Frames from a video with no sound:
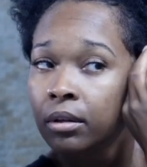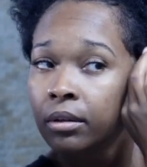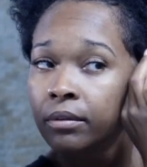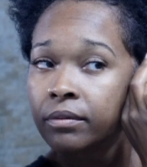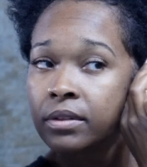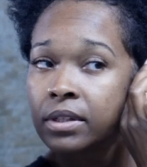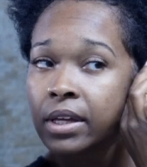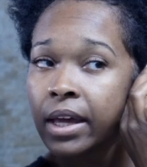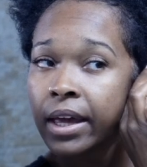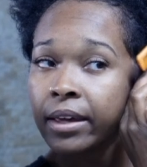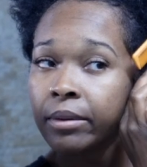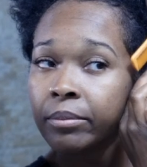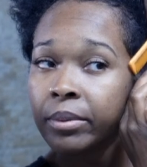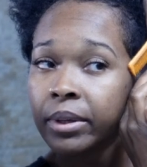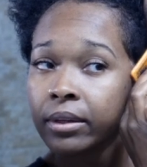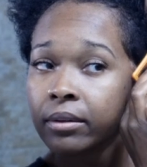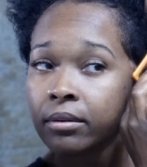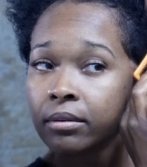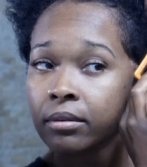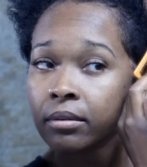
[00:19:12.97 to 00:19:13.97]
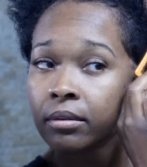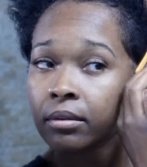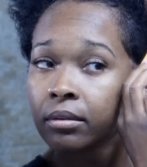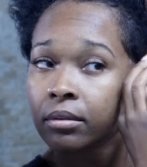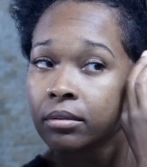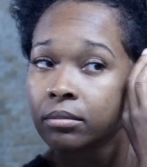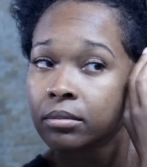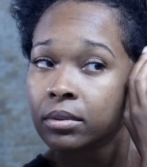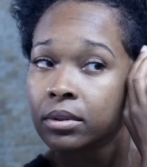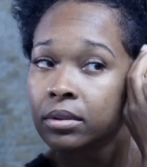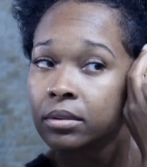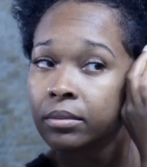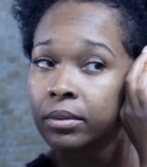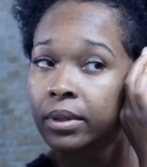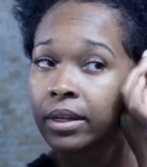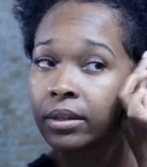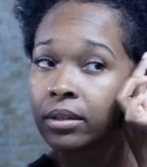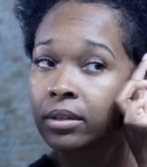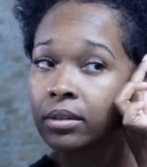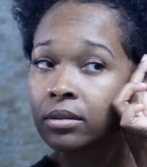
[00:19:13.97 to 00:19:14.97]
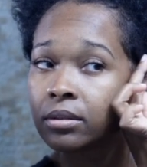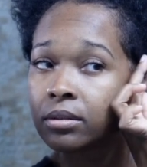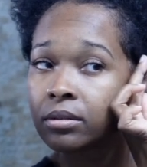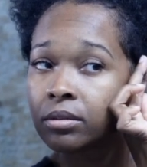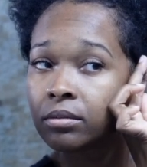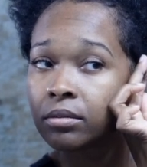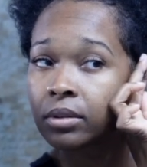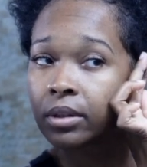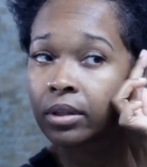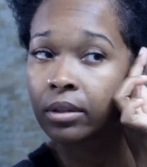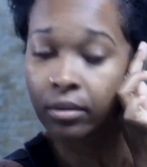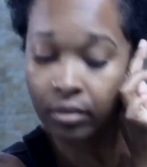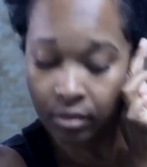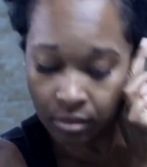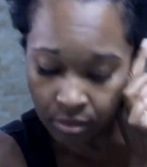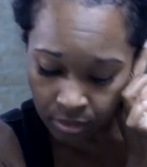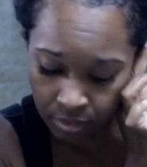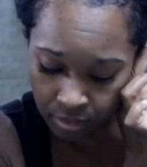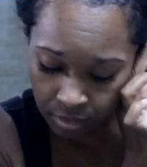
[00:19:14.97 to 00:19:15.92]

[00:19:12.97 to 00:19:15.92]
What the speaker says: of taming. Let me see what I need to do here.